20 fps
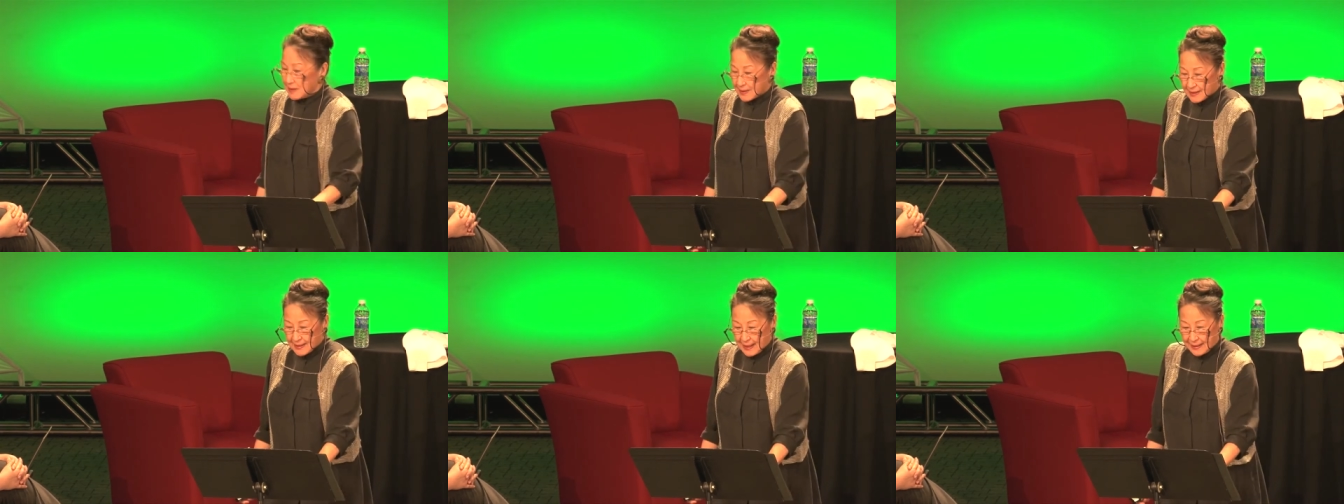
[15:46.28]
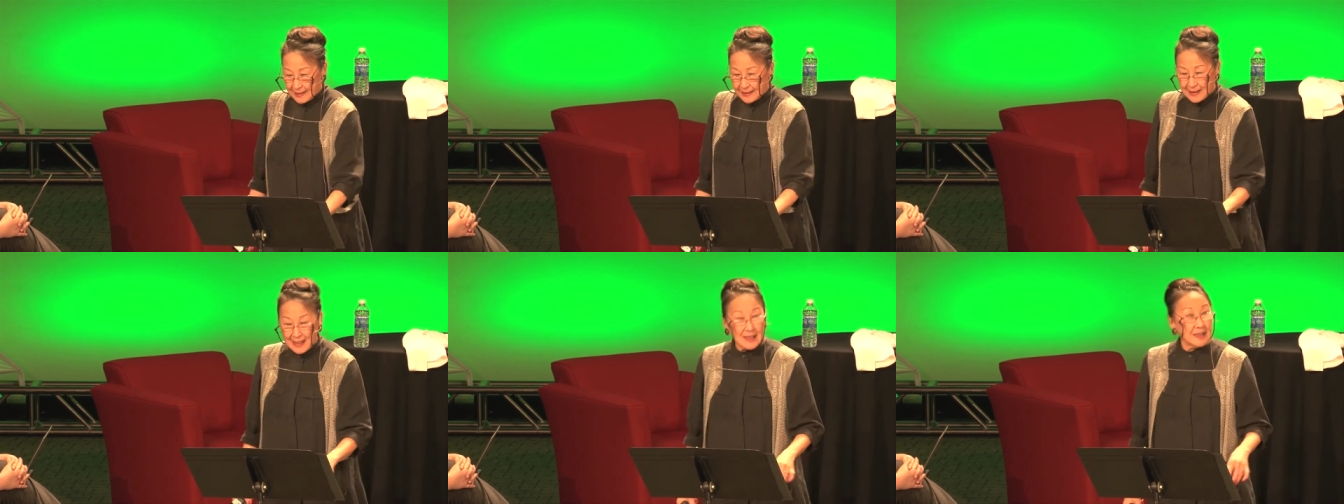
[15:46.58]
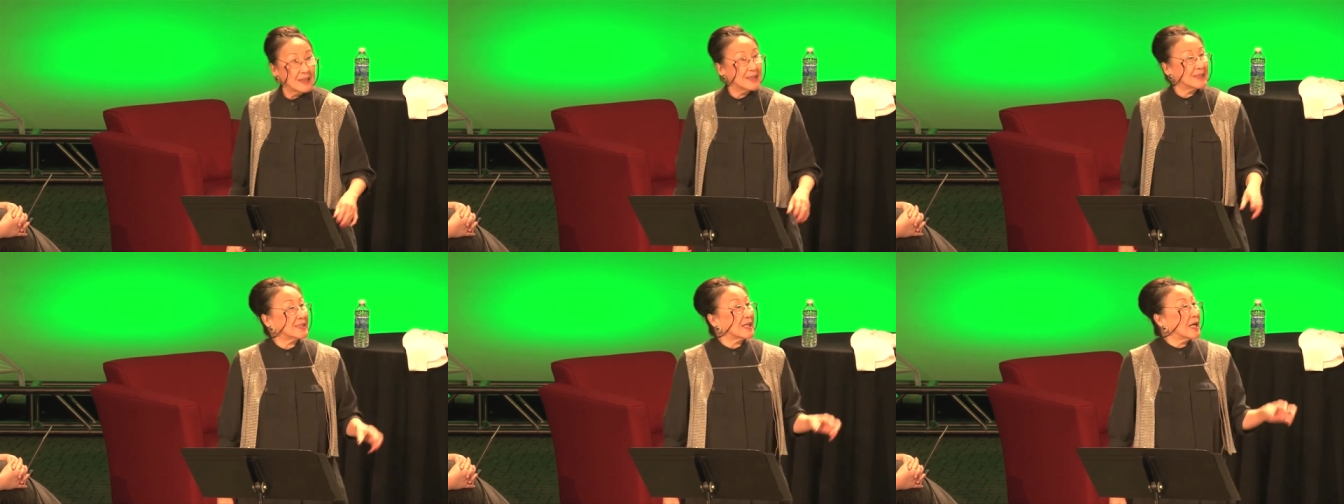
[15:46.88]
St.
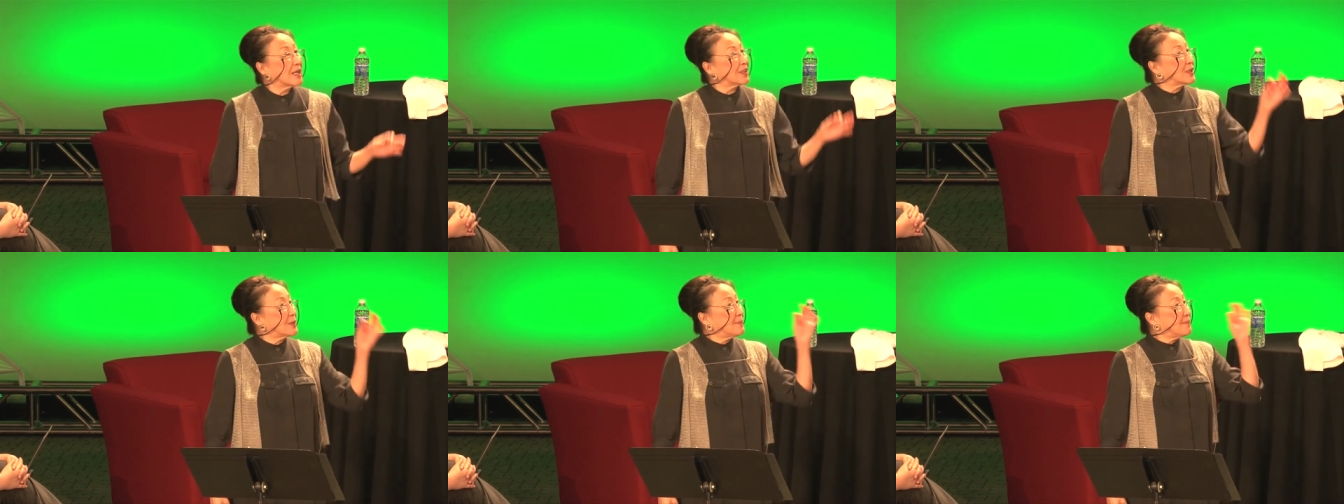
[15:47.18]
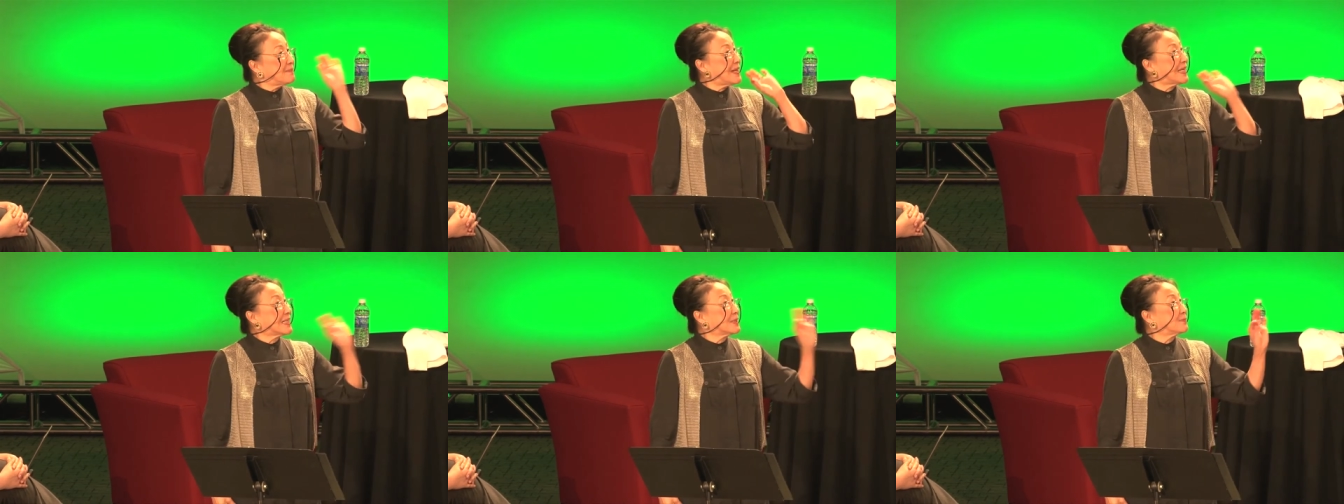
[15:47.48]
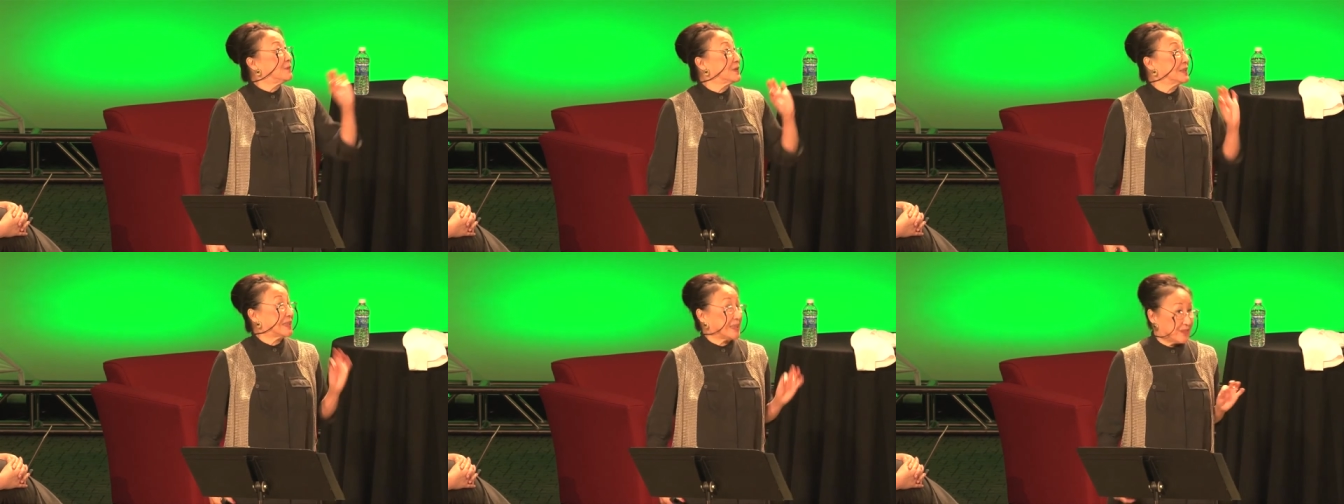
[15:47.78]
Nicholas the
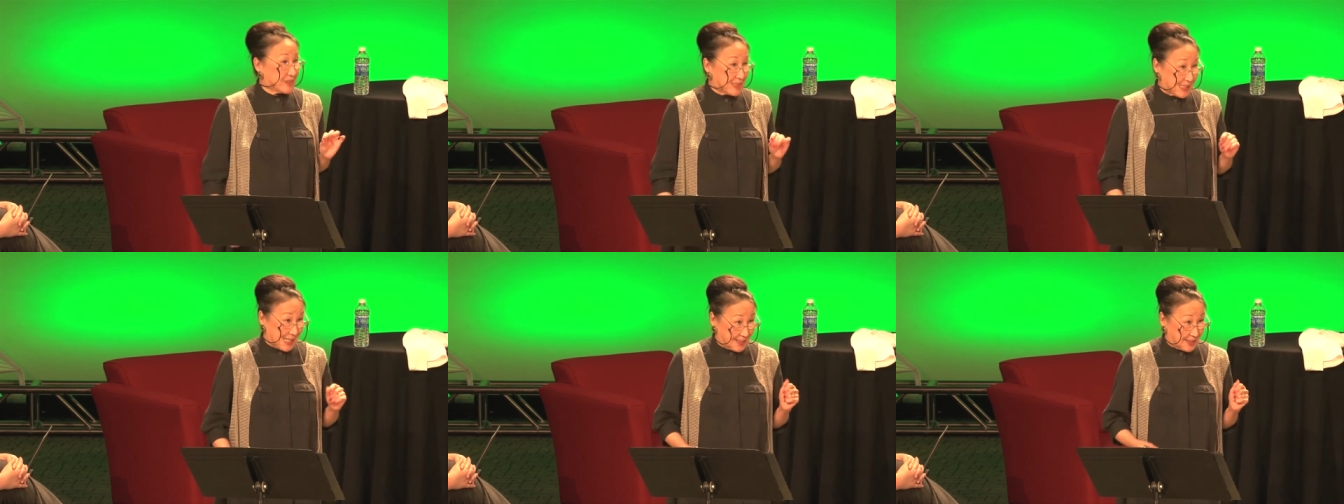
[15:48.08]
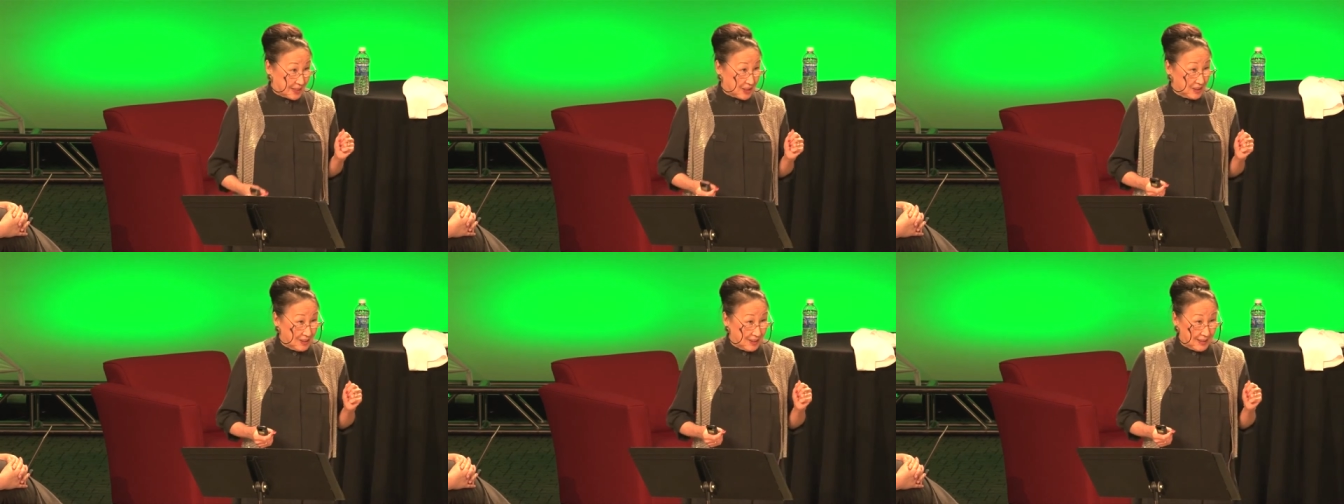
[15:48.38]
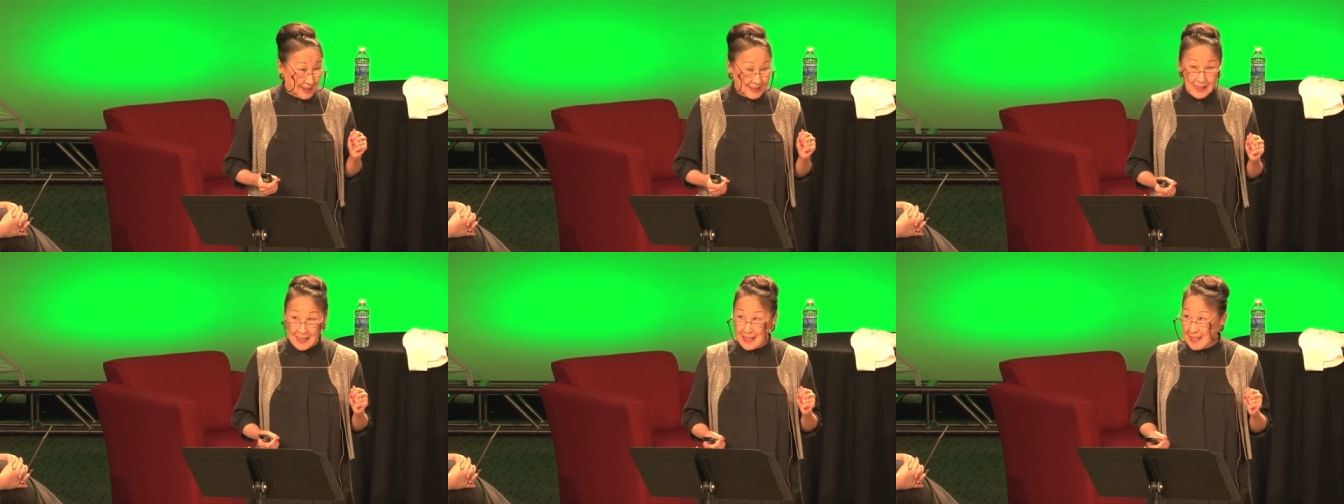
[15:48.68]
make-believe Santa
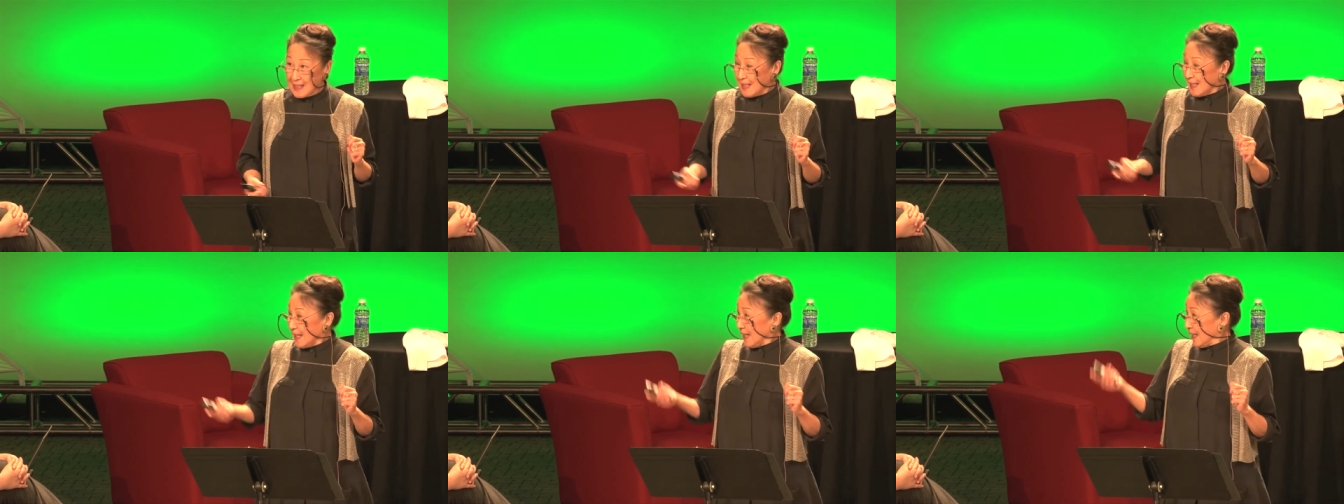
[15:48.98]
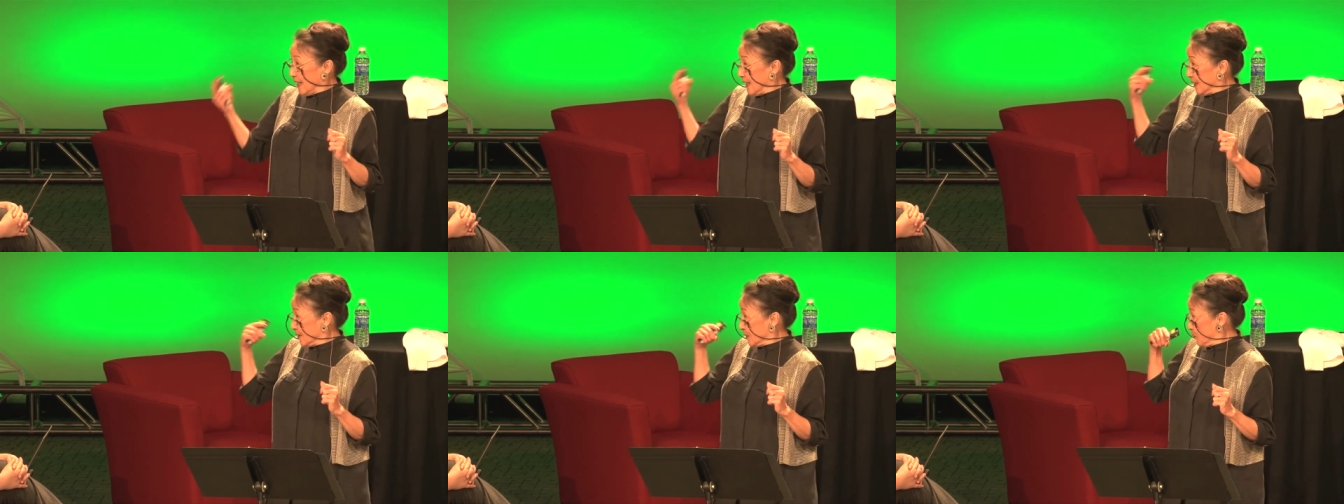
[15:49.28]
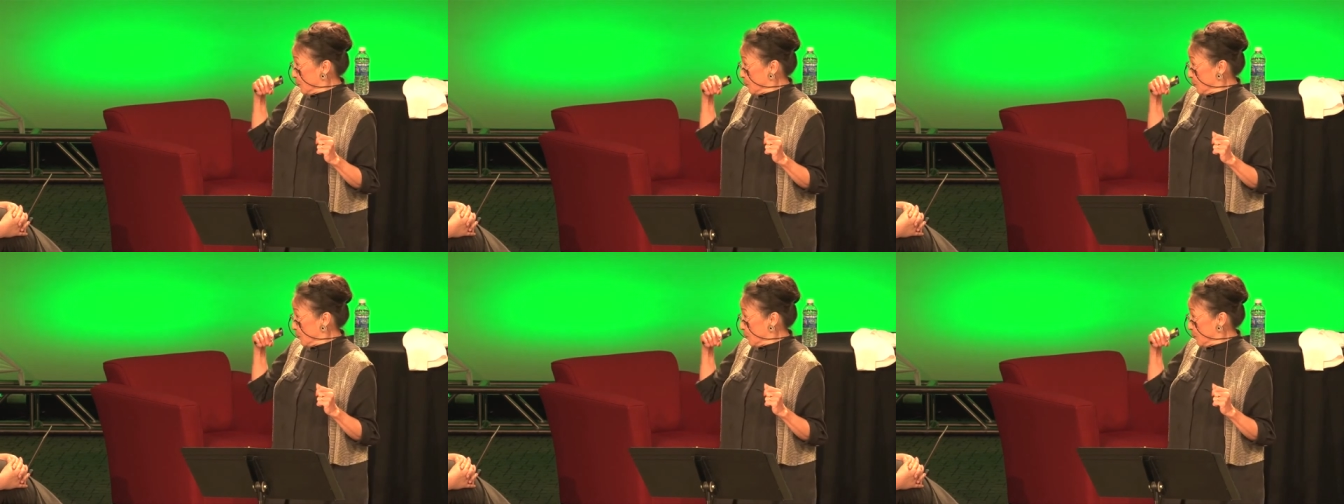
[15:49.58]
Claus, and the